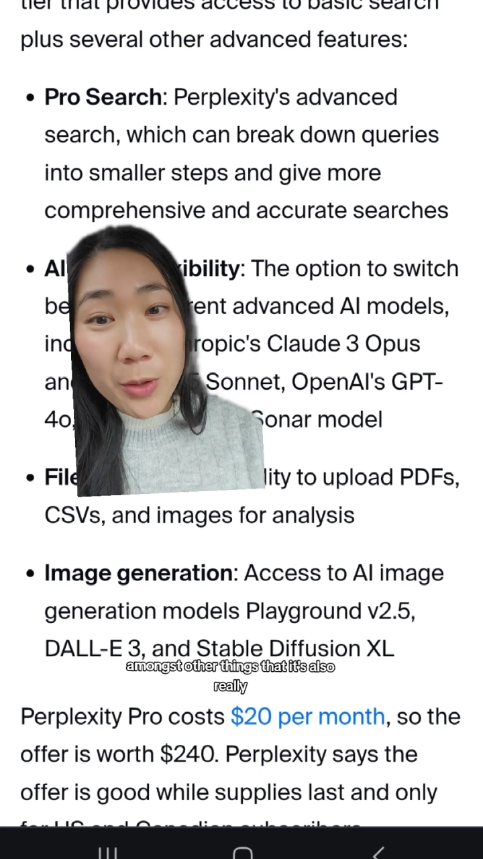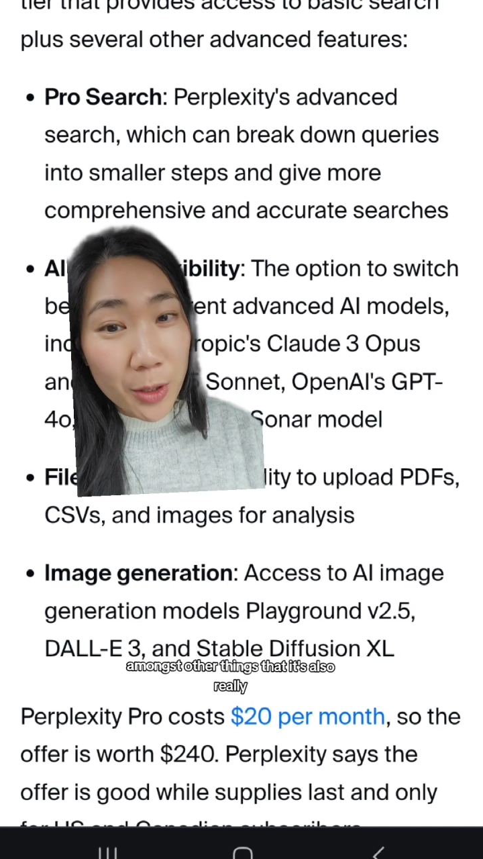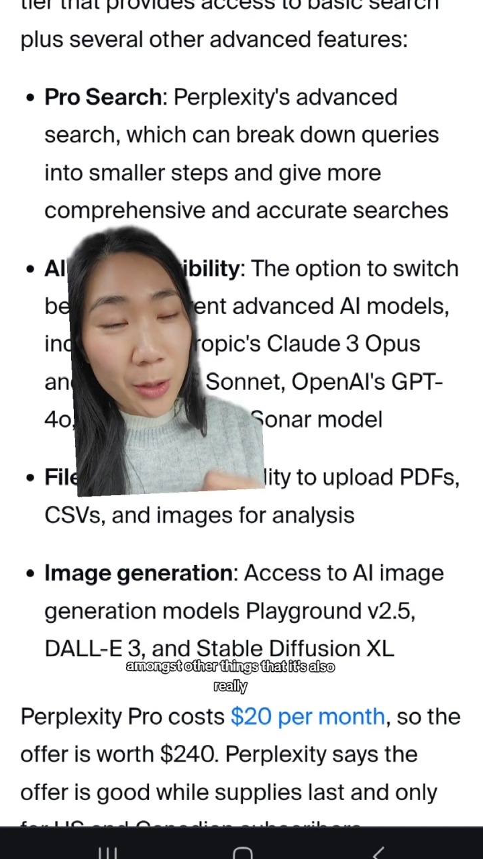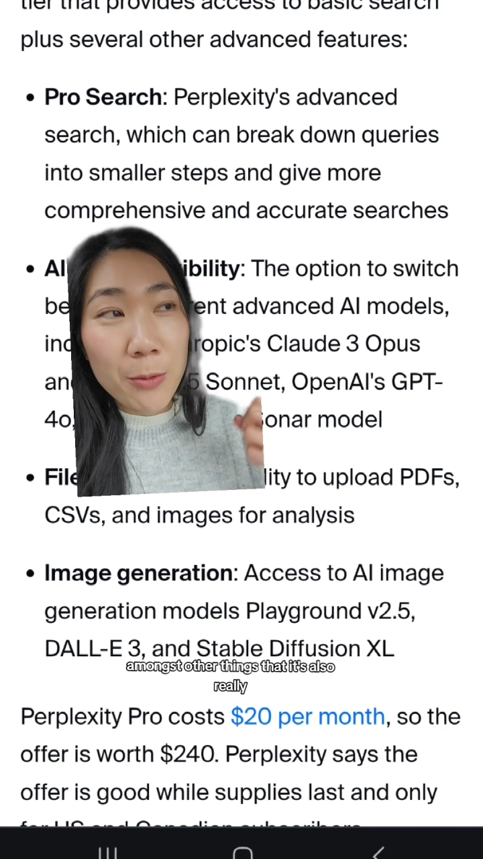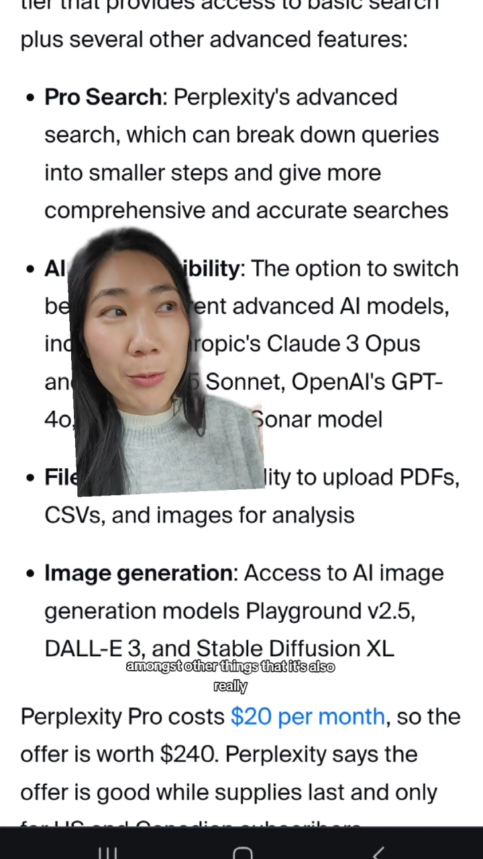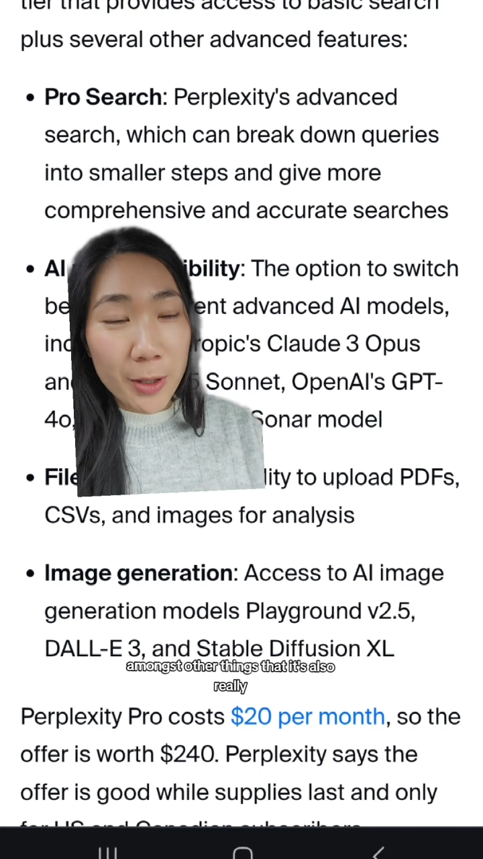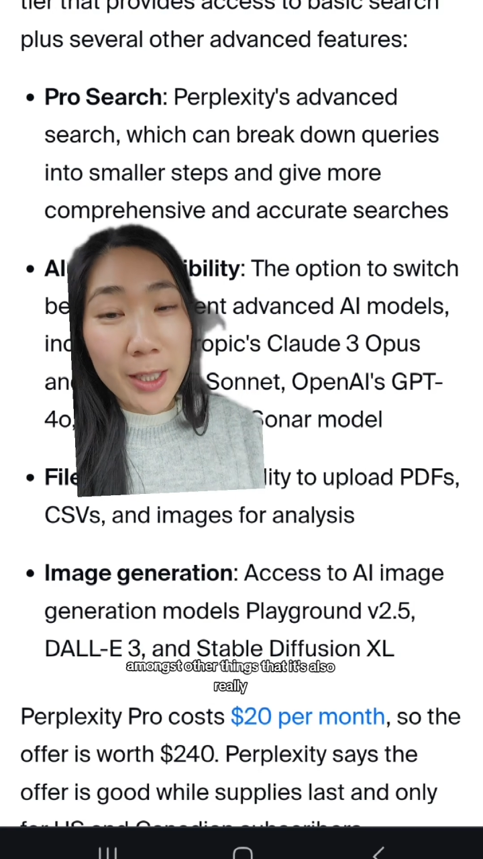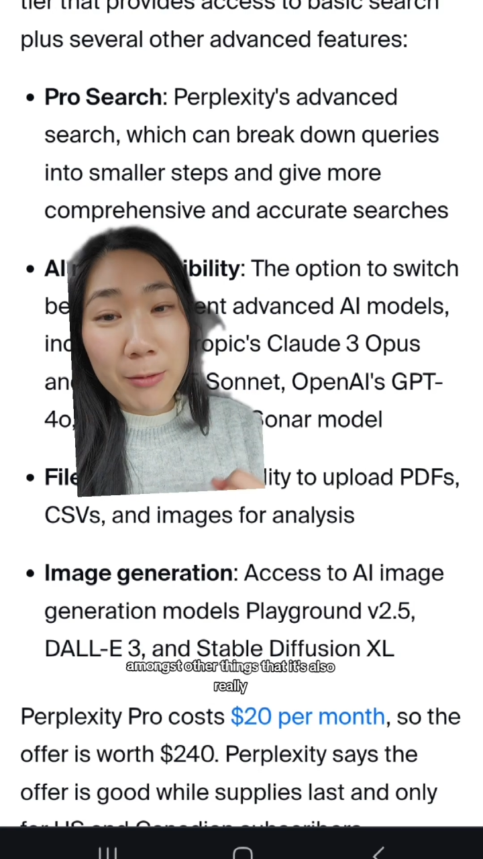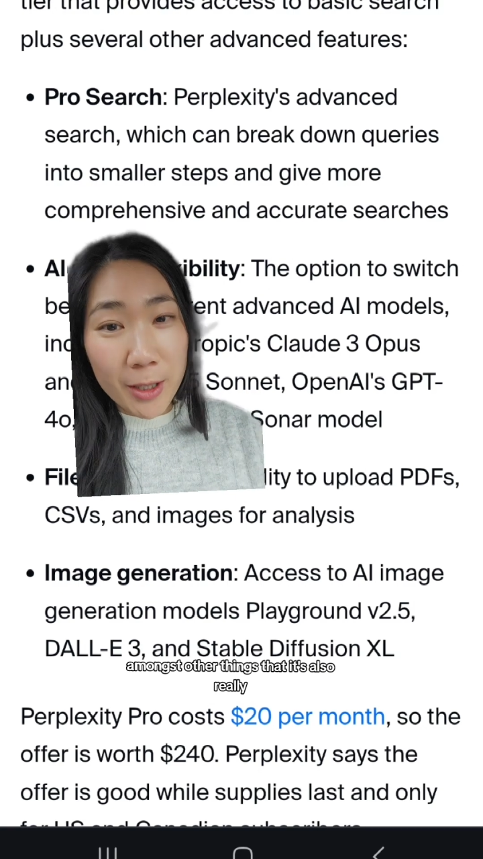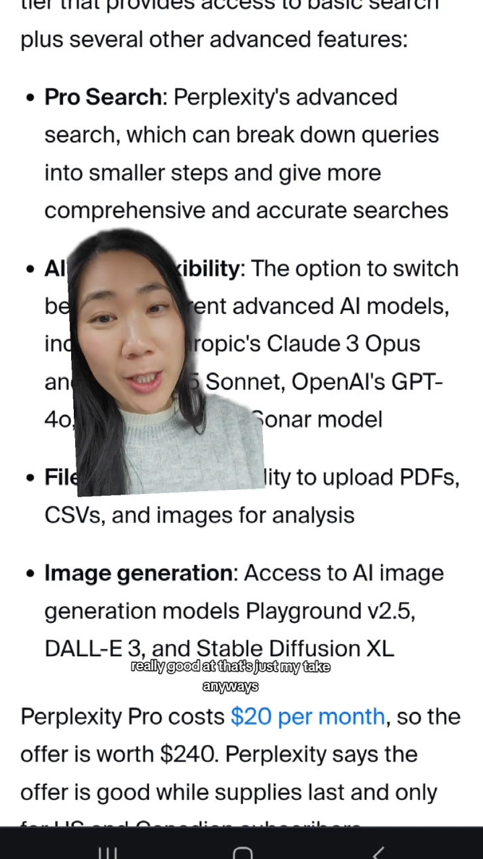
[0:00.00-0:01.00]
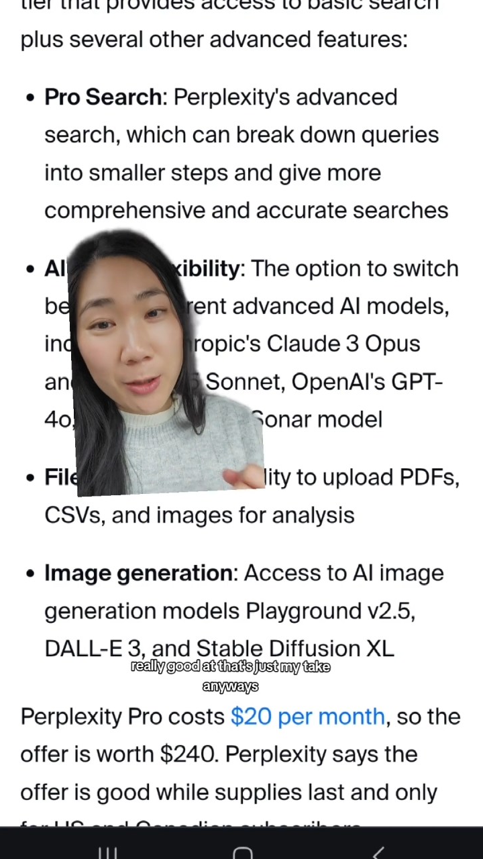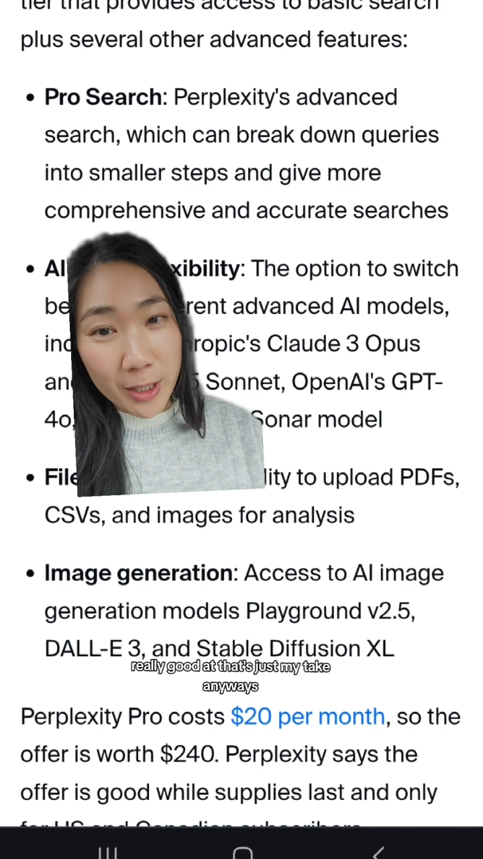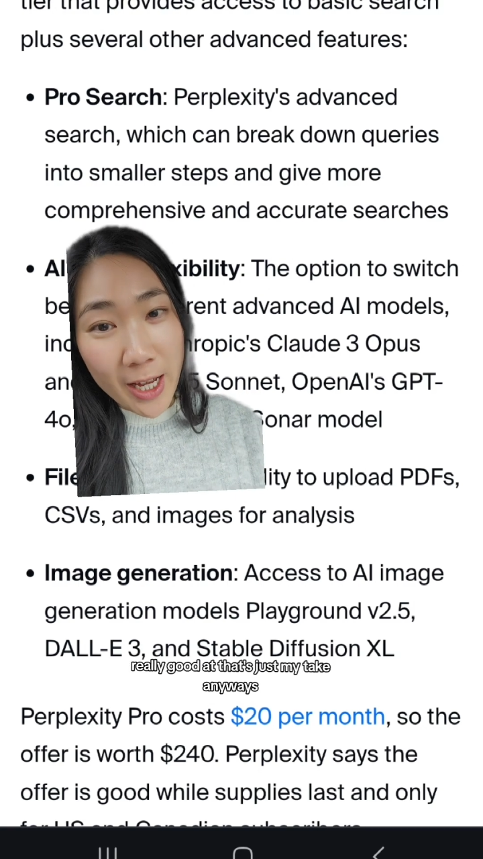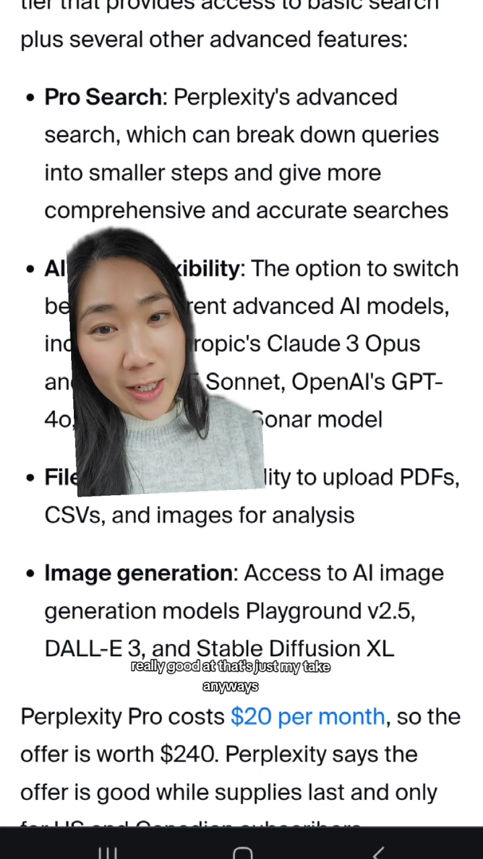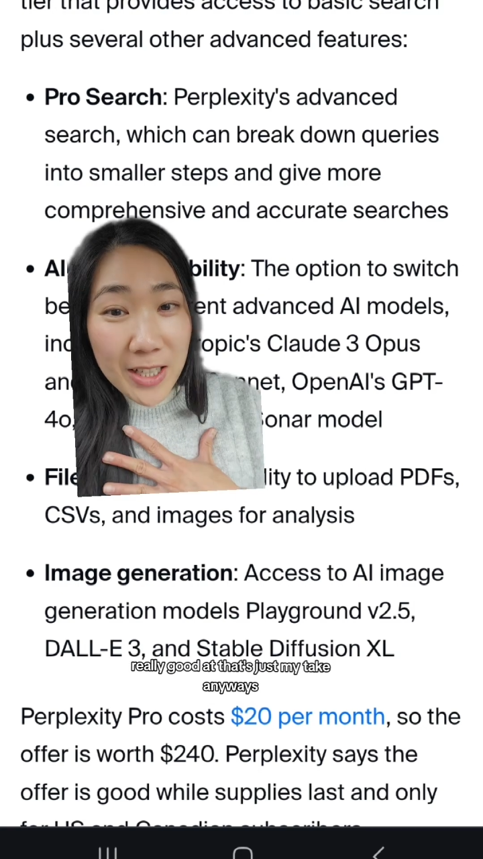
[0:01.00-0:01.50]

also really, really good at.